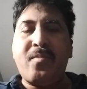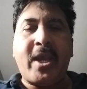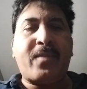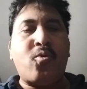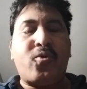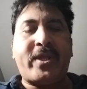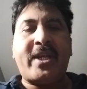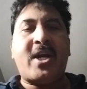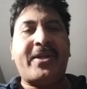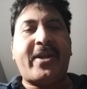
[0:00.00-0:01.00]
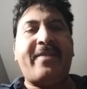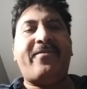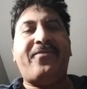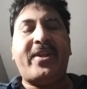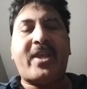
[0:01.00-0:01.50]
you make more than
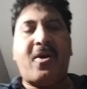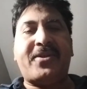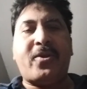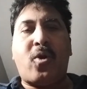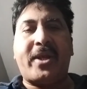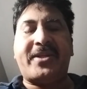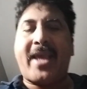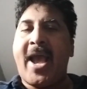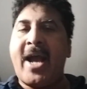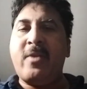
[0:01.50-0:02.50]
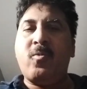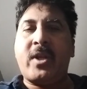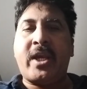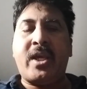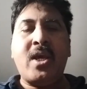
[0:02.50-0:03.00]
$150,000
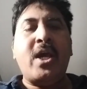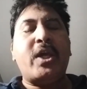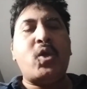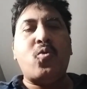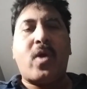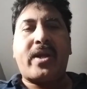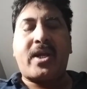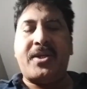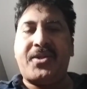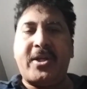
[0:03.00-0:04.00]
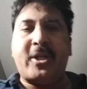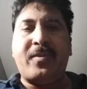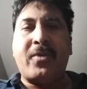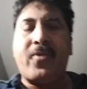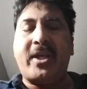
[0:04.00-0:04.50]
annually, you are considered to
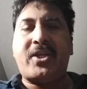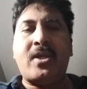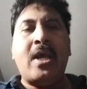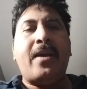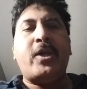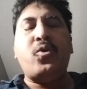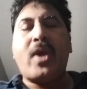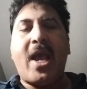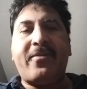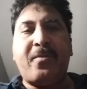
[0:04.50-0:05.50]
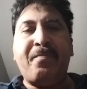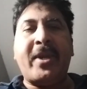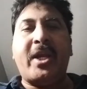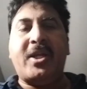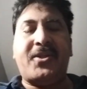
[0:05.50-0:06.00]
be rich. You have the
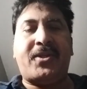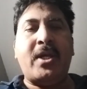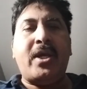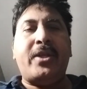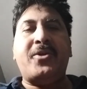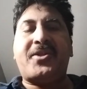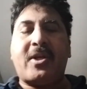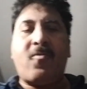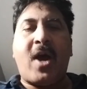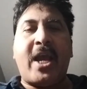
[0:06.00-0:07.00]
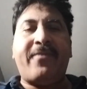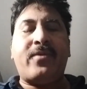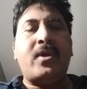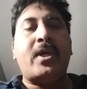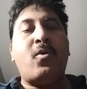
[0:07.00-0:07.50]
means to survive
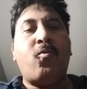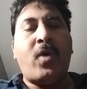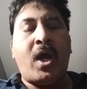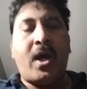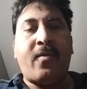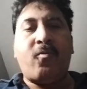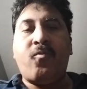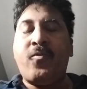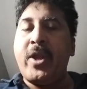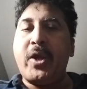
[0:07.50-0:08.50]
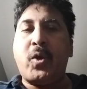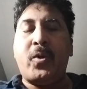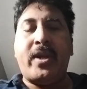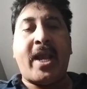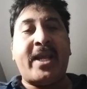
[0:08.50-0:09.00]
very
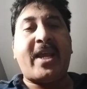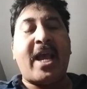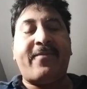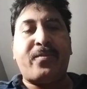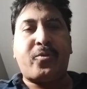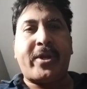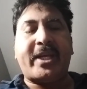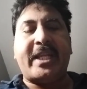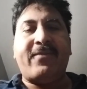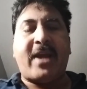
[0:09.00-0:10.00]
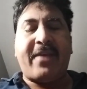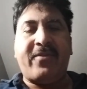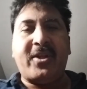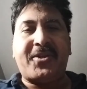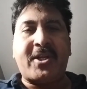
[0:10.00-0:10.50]
good and have a productive life
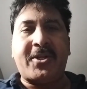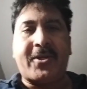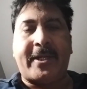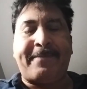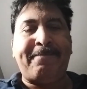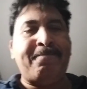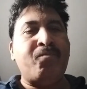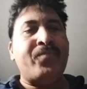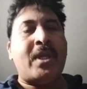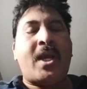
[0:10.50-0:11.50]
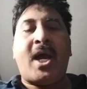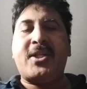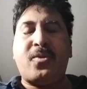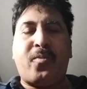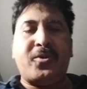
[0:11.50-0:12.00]
in this country,
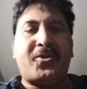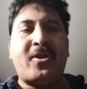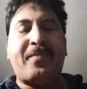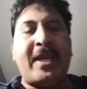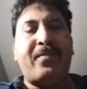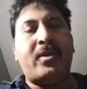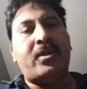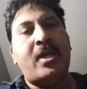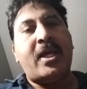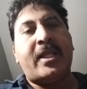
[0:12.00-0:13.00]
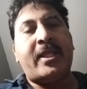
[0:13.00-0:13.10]
as opposed to the people